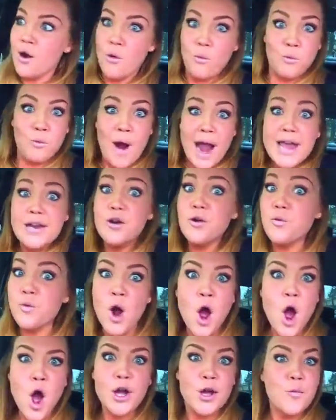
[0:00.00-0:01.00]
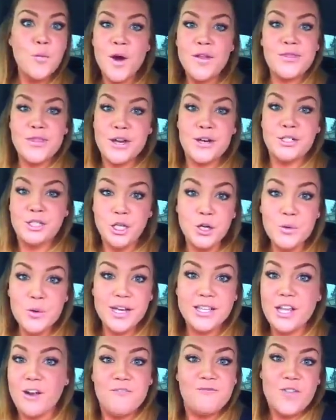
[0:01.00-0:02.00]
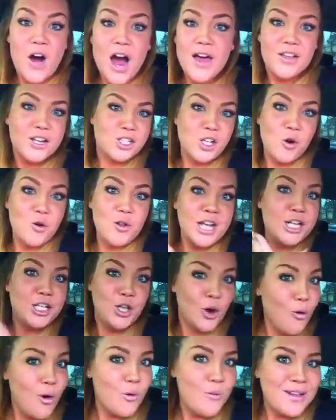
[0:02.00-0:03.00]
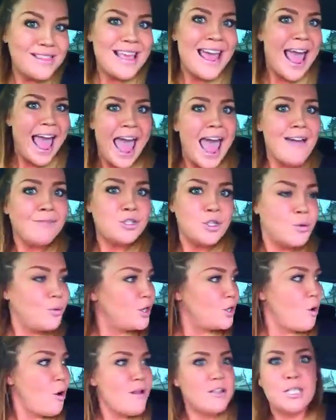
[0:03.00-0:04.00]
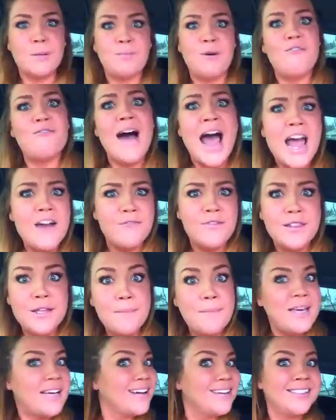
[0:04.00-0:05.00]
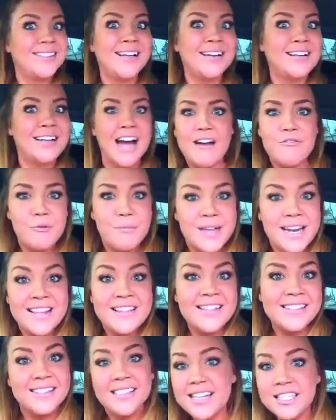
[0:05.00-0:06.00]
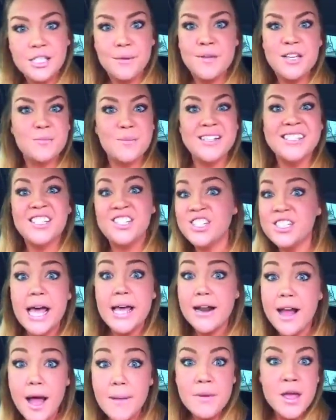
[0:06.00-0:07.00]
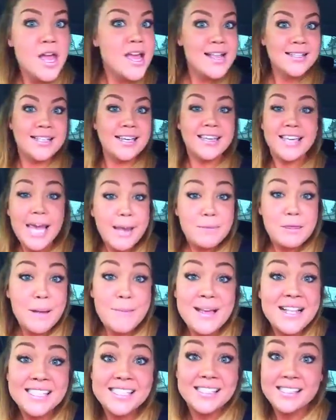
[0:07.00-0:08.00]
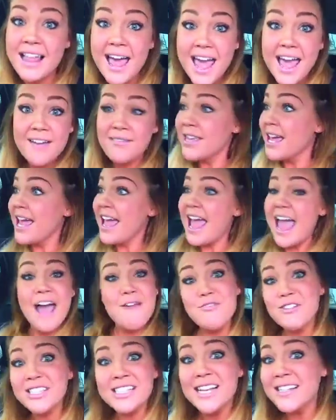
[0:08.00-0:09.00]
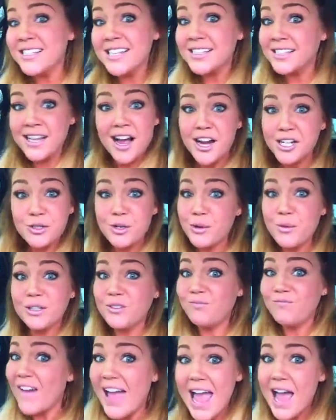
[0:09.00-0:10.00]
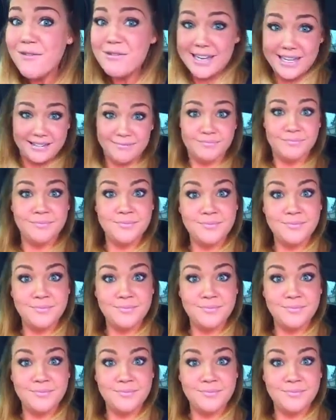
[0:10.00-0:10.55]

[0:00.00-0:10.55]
right or wrong in what they're doing, their fathers are only doing what they have to in order to provide for them, because the government and the system has been set up to keep them enslaved ever since this country was founded.